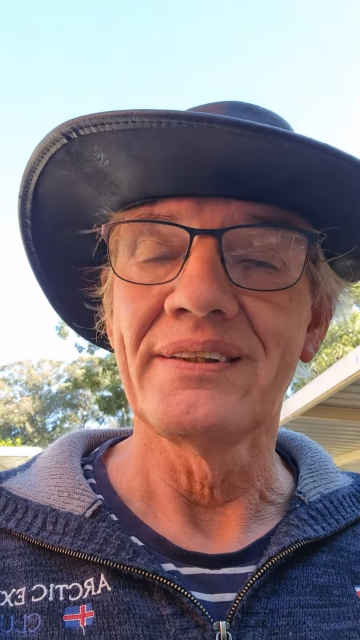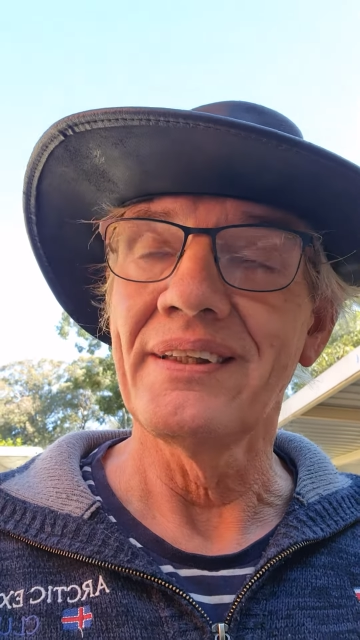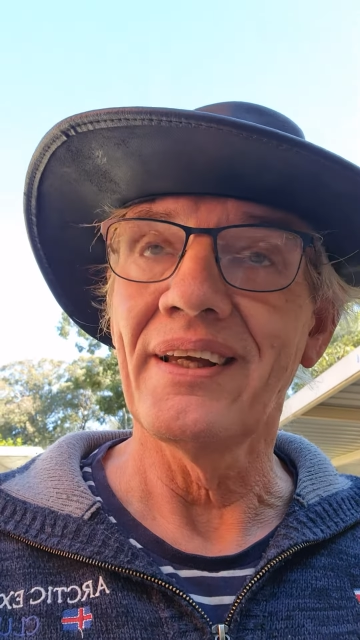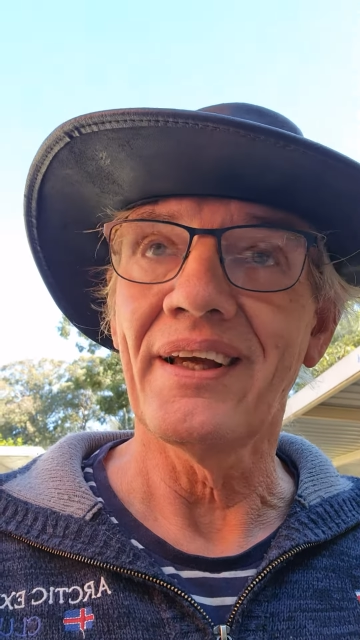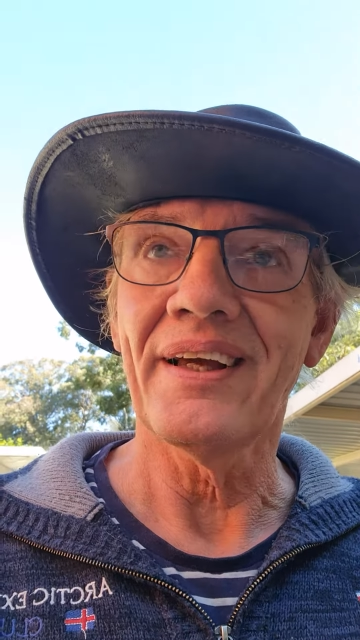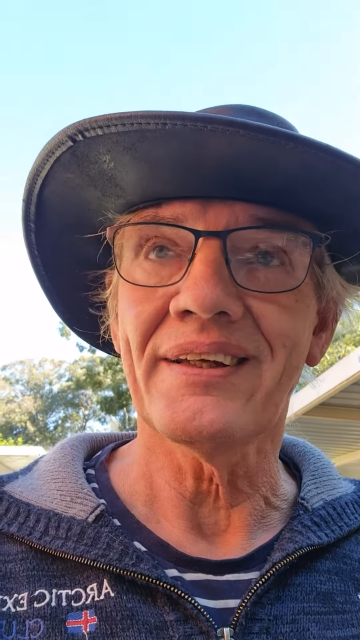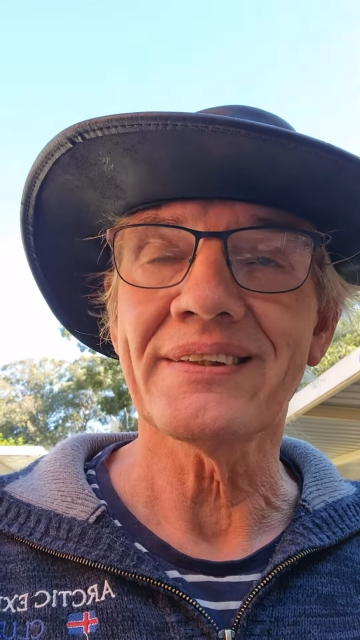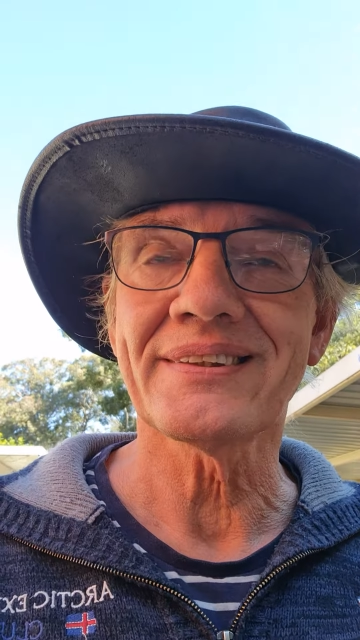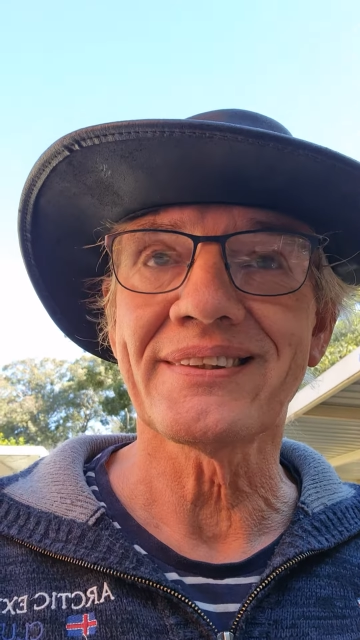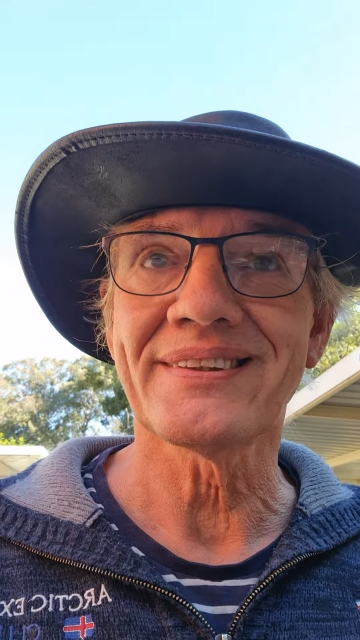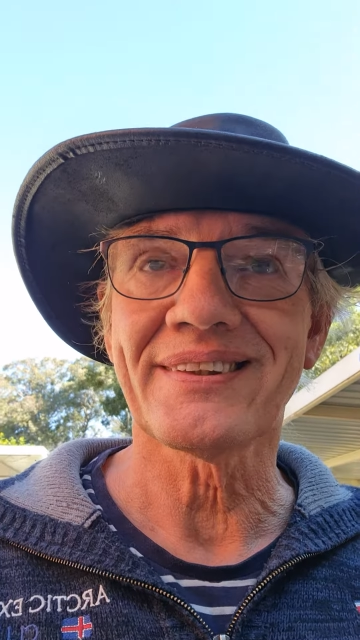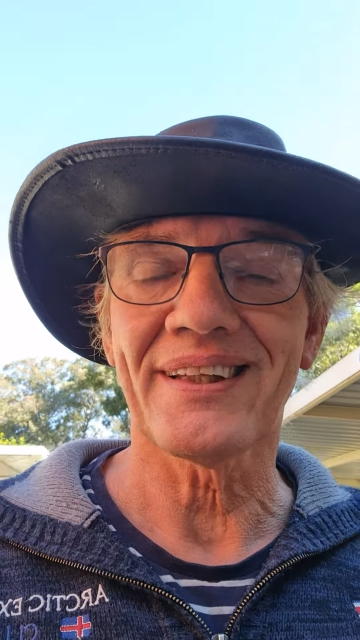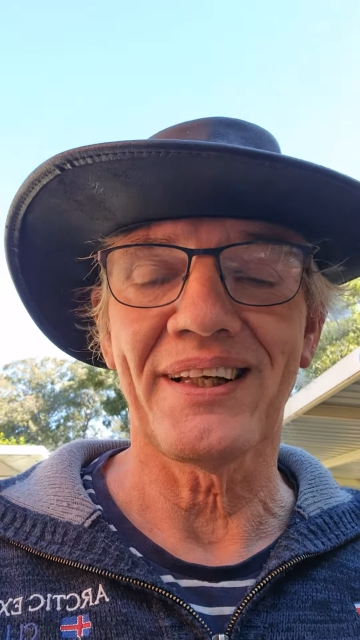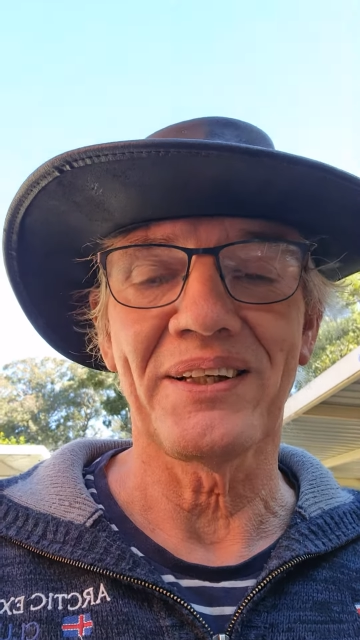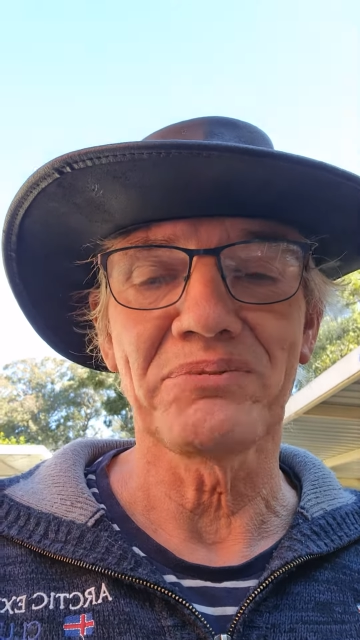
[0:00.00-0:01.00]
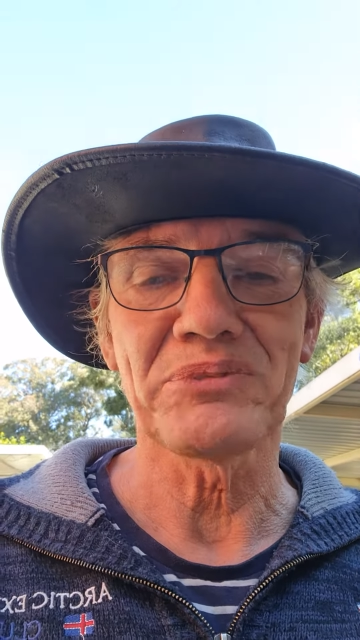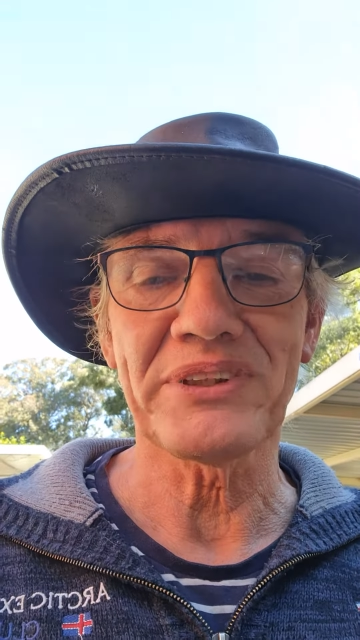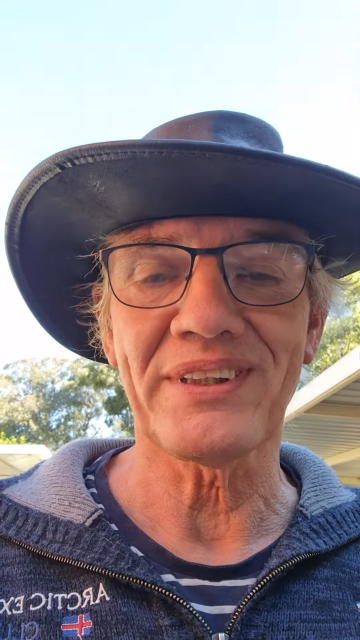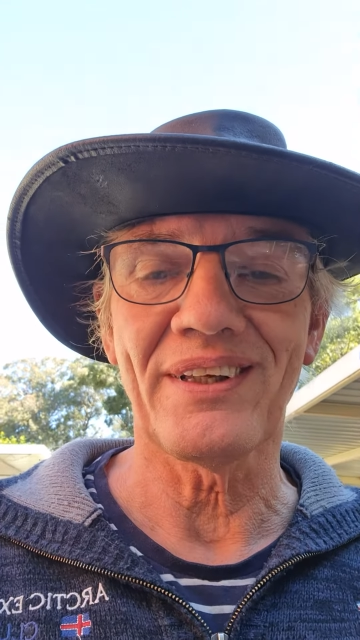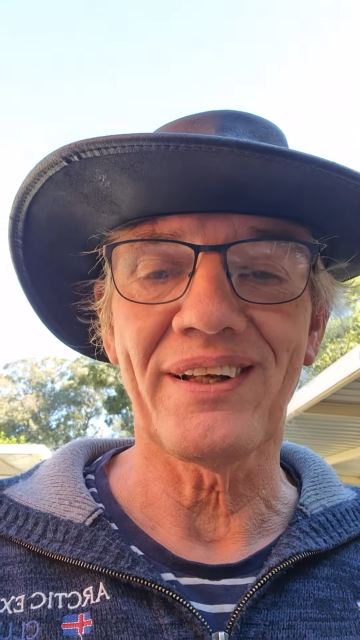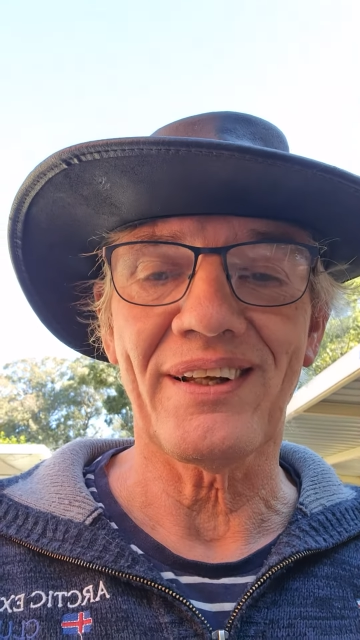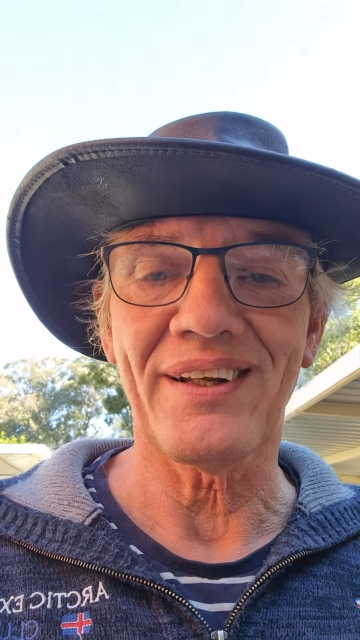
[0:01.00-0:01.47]
Yes, I'm
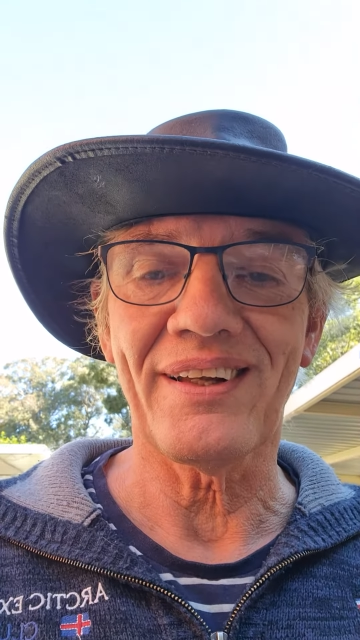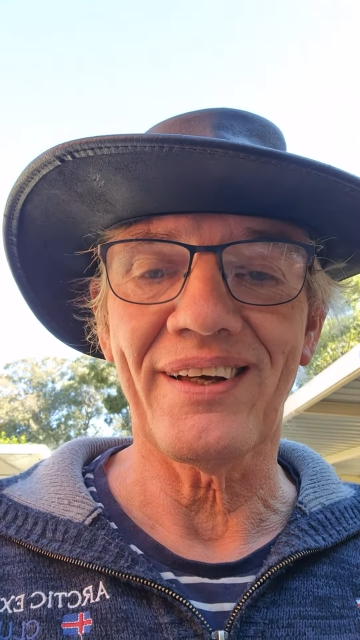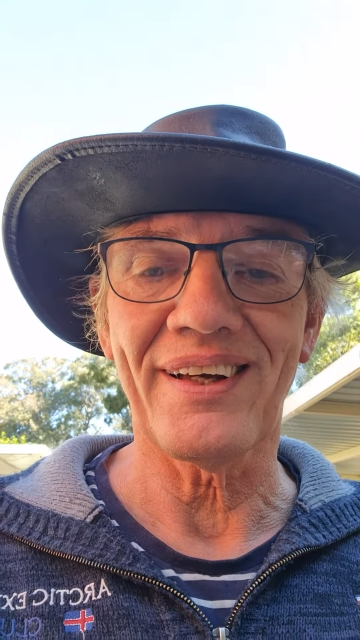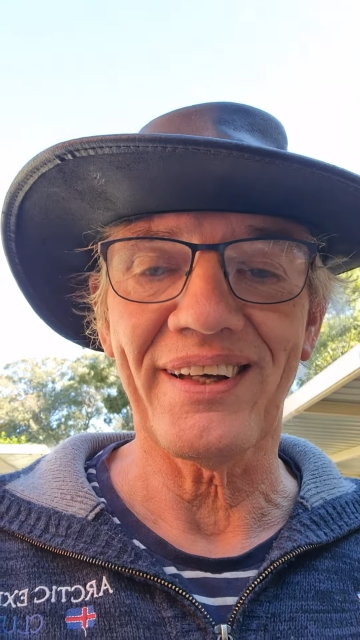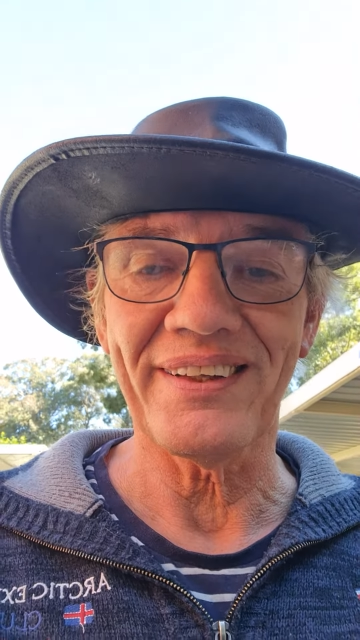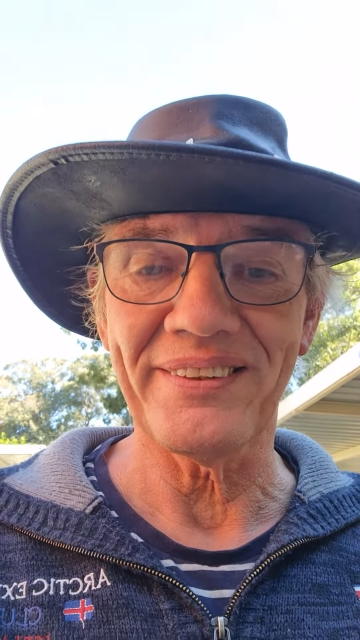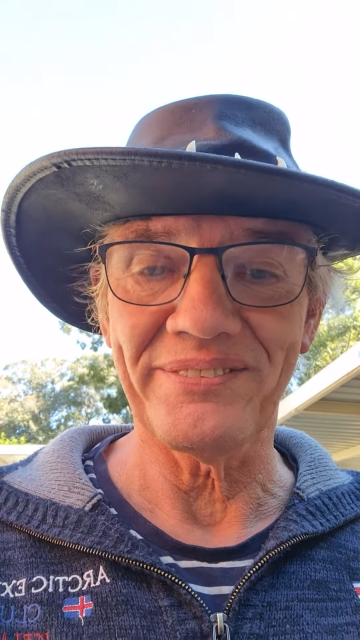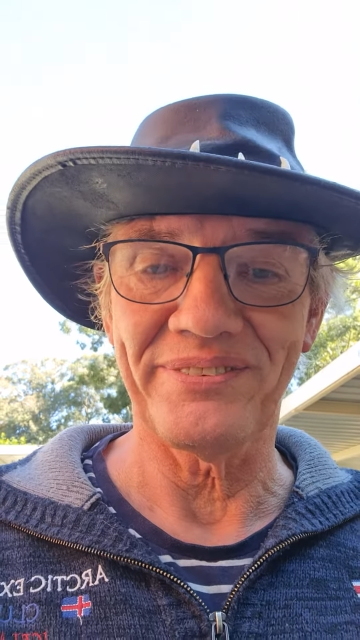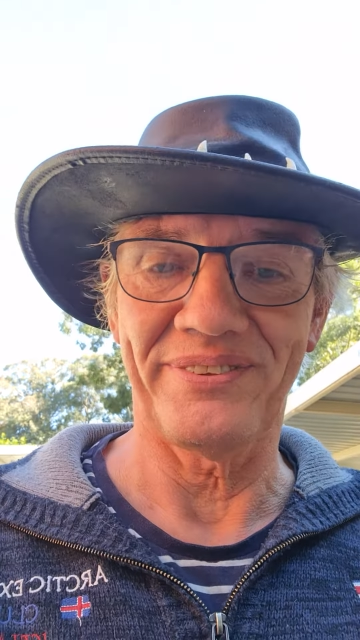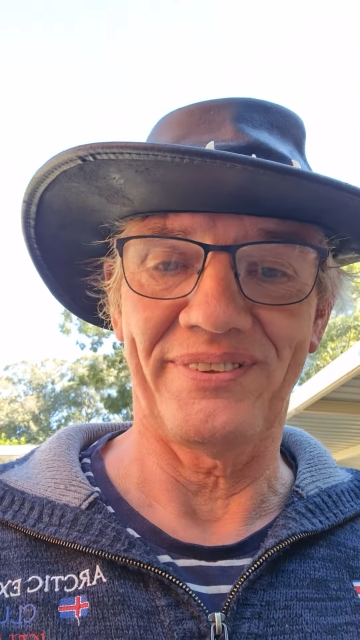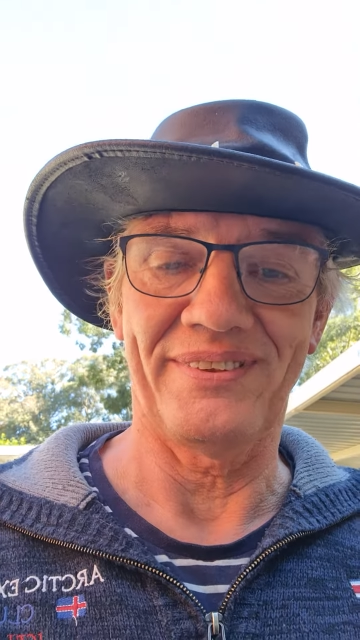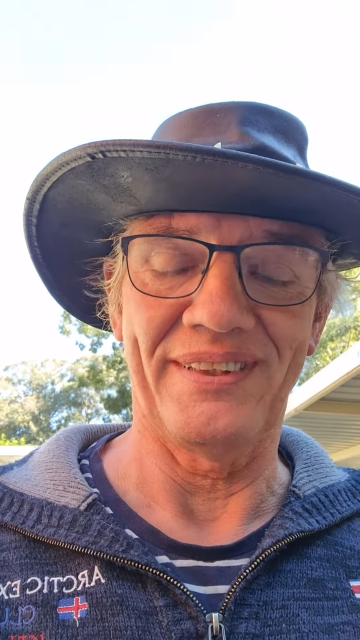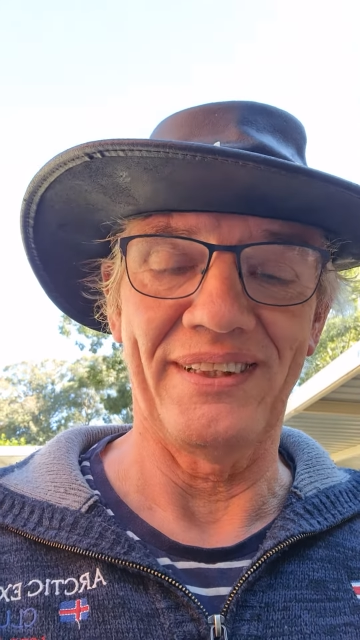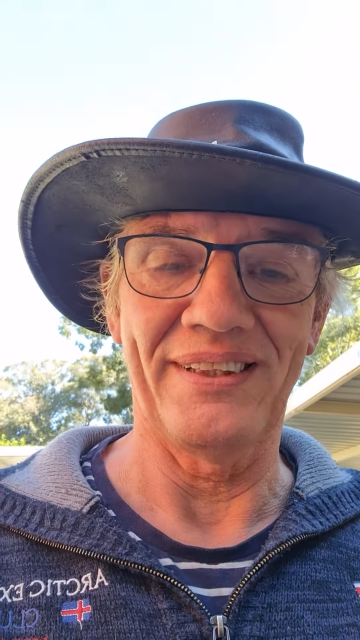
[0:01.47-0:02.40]
still alive.